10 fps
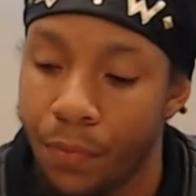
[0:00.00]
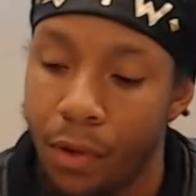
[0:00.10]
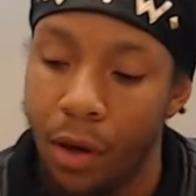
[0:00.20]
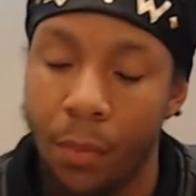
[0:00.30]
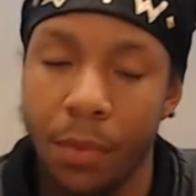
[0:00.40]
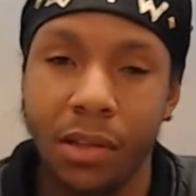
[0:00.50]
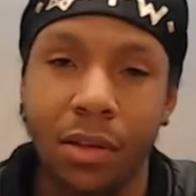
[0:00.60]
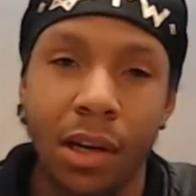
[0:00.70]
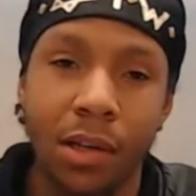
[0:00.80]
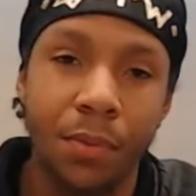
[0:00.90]
You know what I mean?
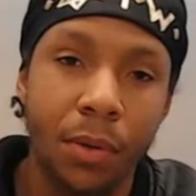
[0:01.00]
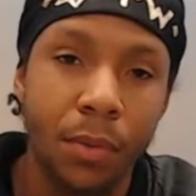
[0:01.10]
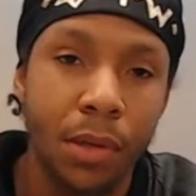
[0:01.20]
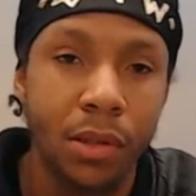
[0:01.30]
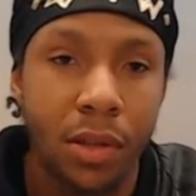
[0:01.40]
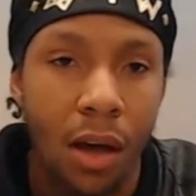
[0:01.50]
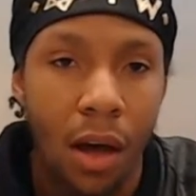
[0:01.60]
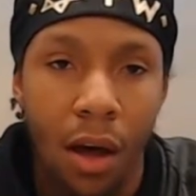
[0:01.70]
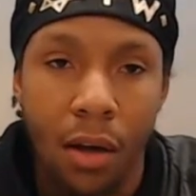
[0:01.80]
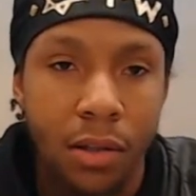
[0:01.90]
So that's pretty much
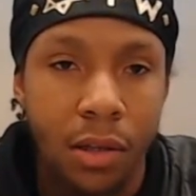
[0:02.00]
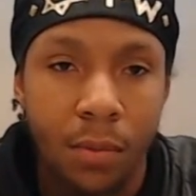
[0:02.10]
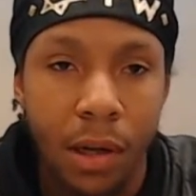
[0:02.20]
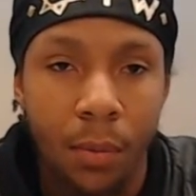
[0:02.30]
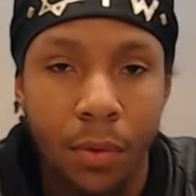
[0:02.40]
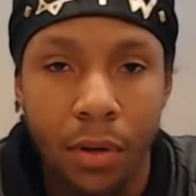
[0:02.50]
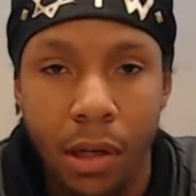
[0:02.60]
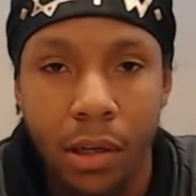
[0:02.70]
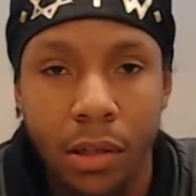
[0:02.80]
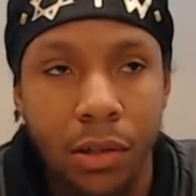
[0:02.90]
something that we're going
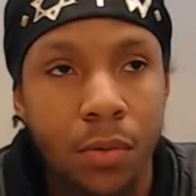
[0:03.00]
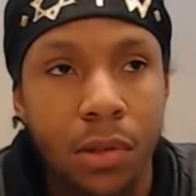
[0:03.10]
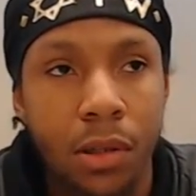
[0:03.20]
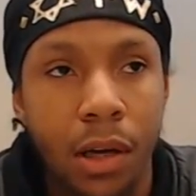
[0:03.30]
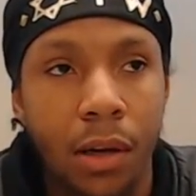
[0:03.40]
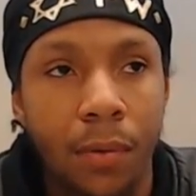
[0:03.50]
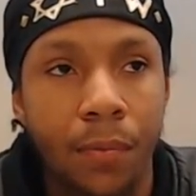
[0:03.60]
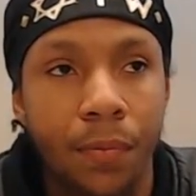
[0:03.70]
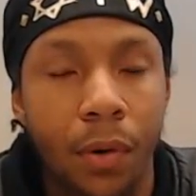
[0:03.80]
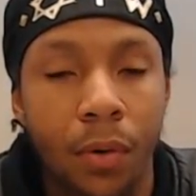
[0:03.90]
to get into today,
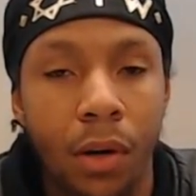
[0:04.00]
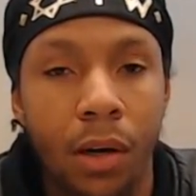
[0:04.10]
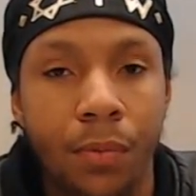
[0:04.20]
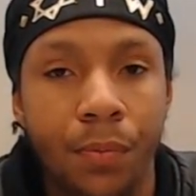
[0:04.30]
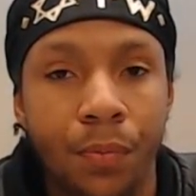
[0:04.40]
okay?